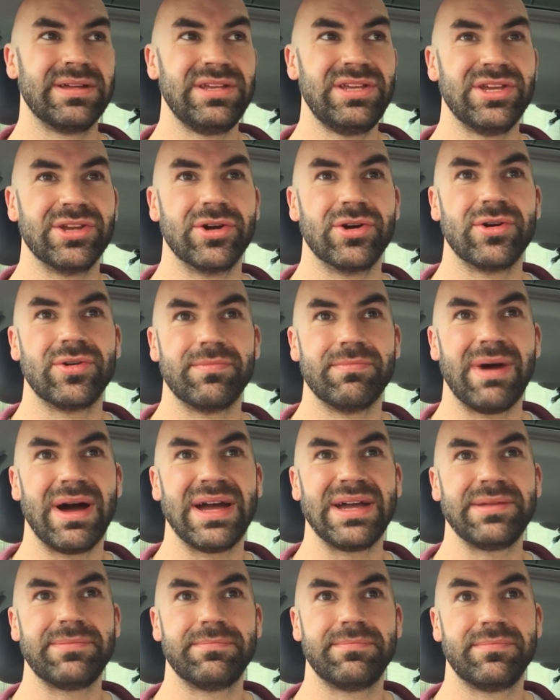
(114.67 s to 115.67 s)
you know,
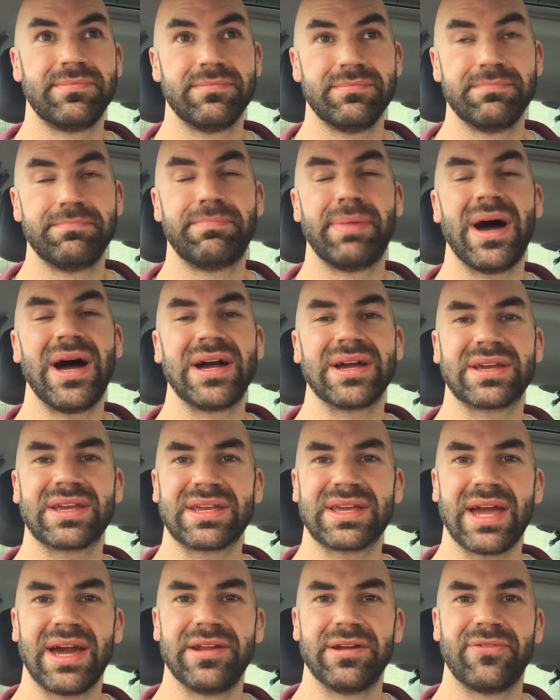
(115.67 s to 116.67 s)
my
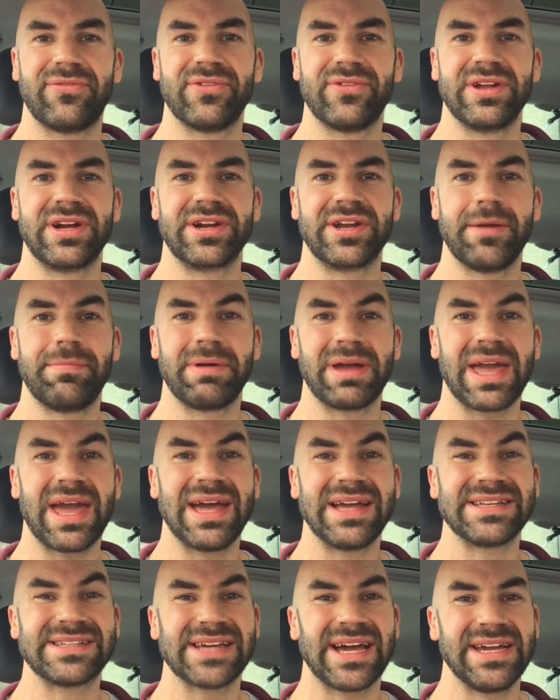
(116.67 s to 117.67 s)
back kind of flared up
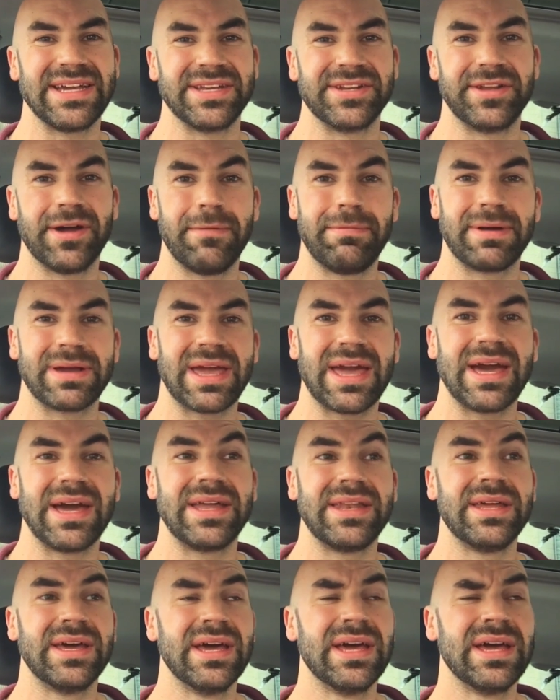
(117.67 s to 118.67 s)
again, tightened up
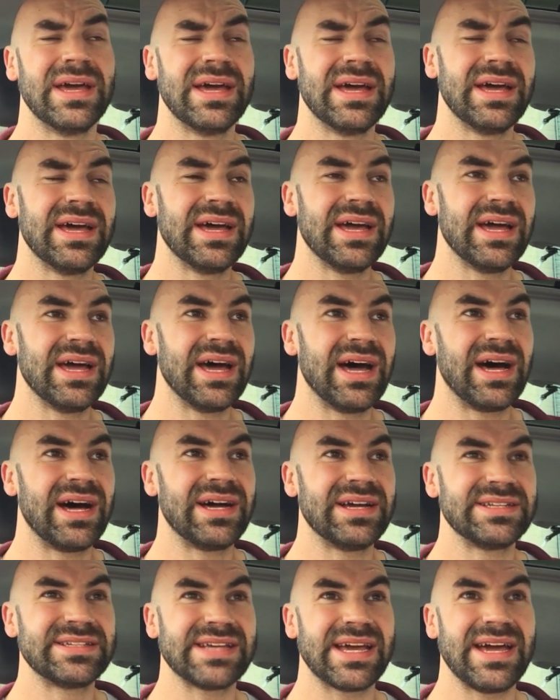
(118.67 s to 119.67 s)
again.
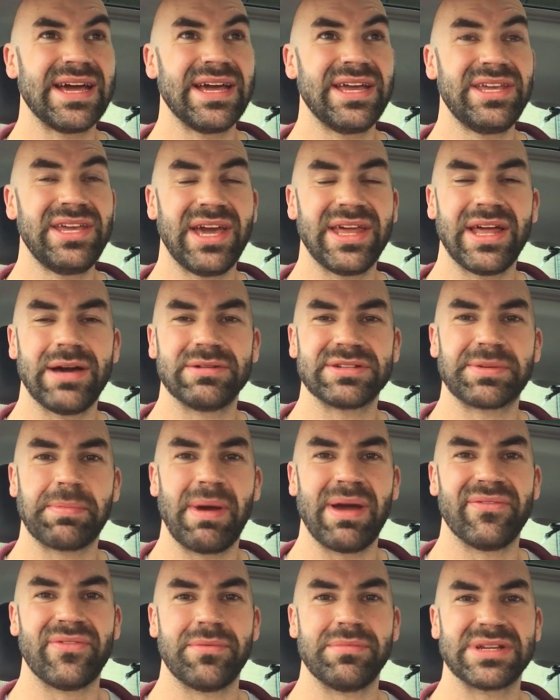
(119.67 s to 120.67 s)
And uh, yeah, that was a
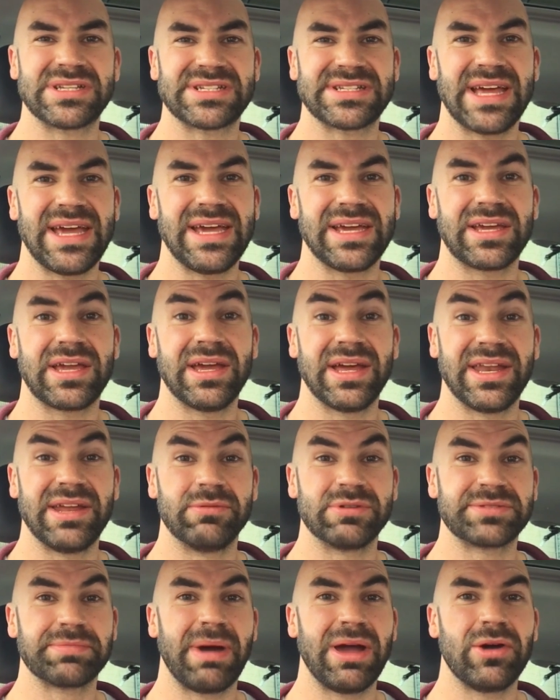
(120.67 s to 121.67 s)
bit of a mistake, and it
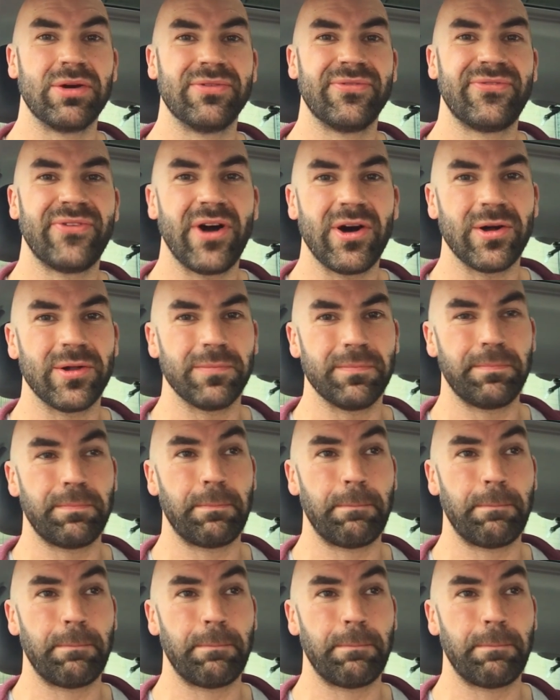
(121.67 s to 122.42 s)
was my own fault